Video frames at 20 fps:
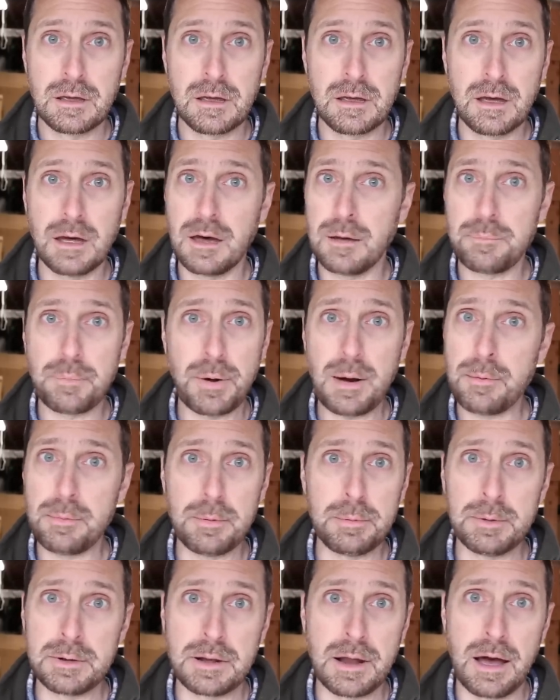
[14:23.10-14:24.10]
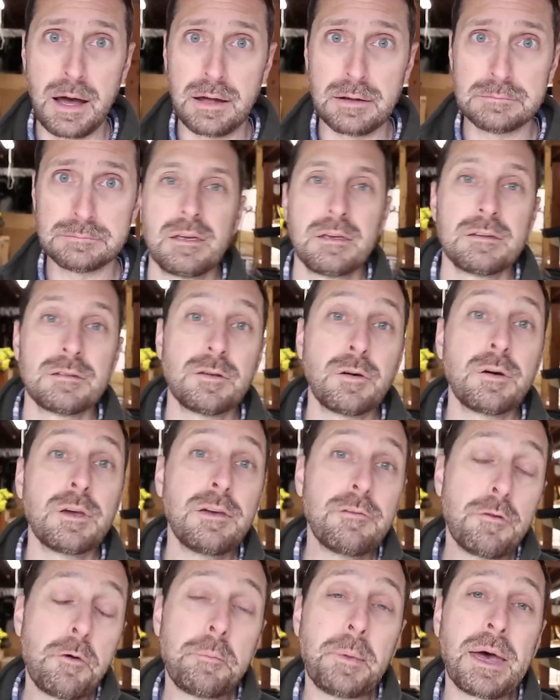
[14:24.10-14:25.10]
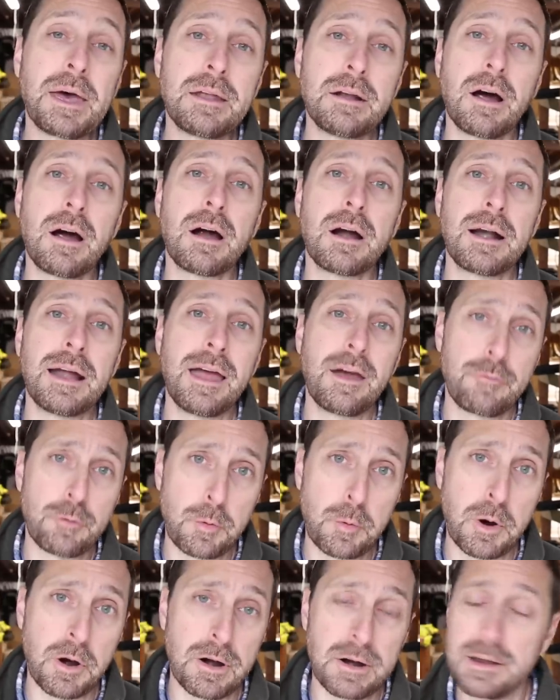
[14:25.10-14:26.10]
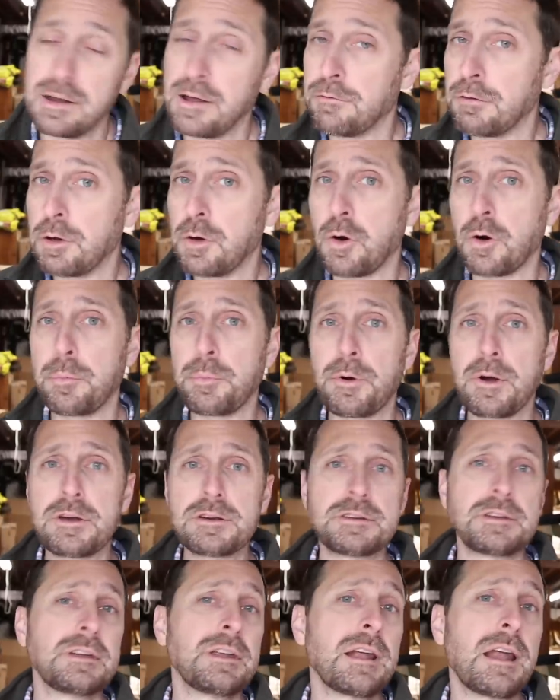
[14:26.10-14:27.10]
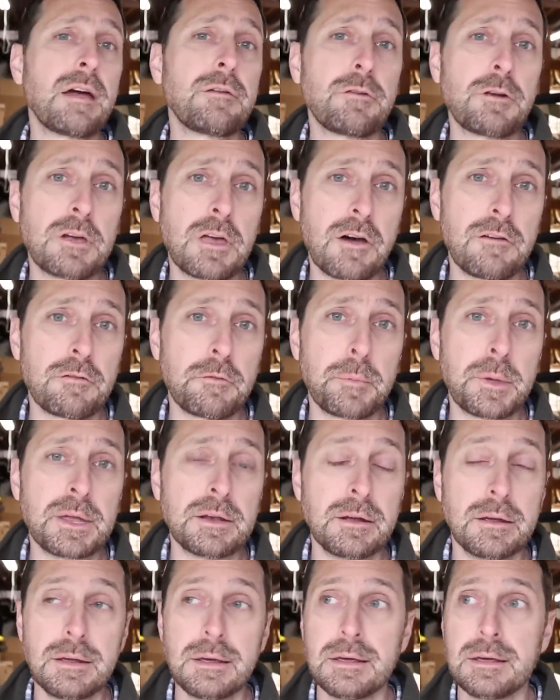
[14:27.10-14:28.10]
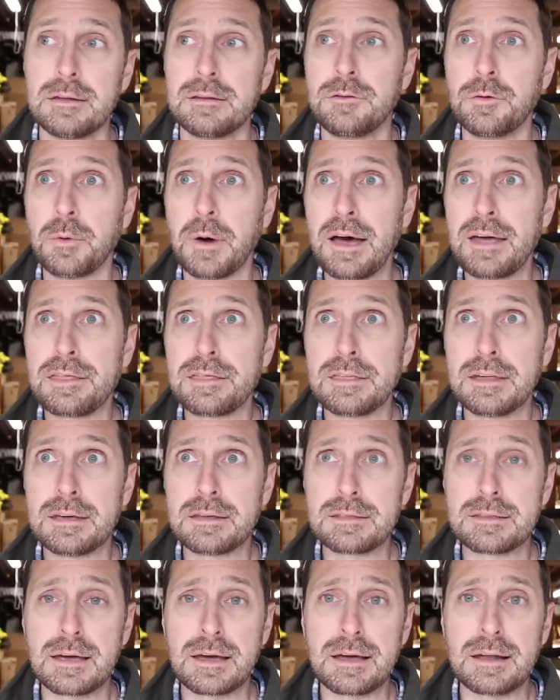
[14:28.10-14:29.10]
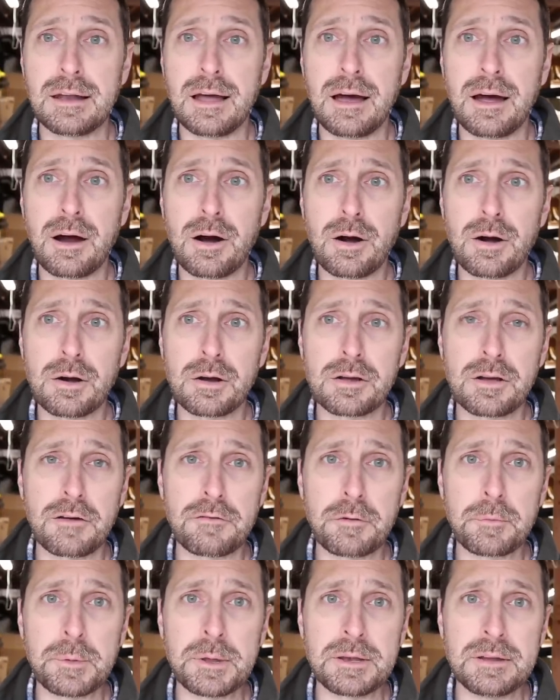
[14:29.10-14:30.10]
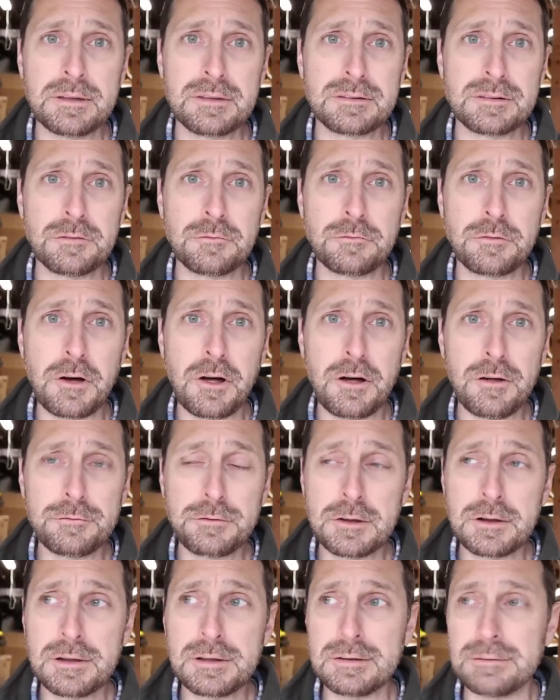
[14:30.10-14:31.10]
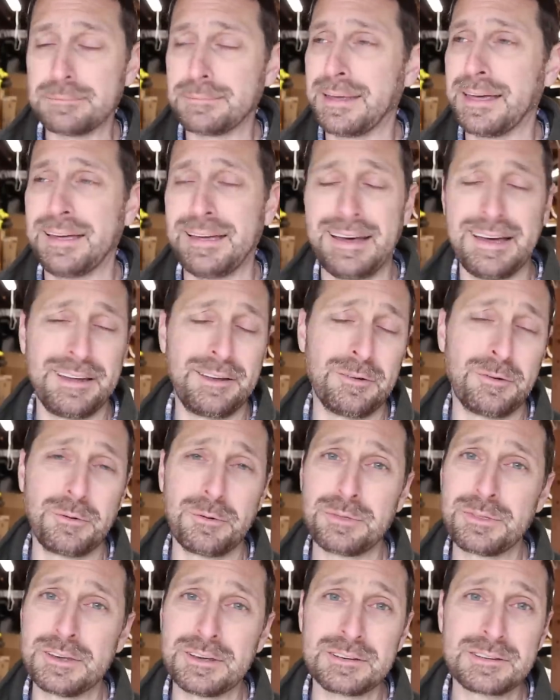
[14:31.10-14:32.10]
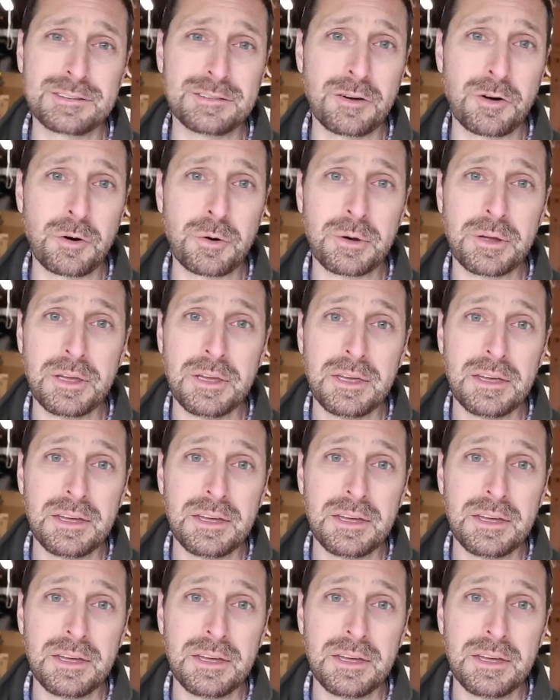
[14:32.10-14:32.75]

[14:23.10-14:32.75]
Uh, probably not. So evil men are everywhere, in every corporation and every government. Do I think that our government is involved in it? I don't think so.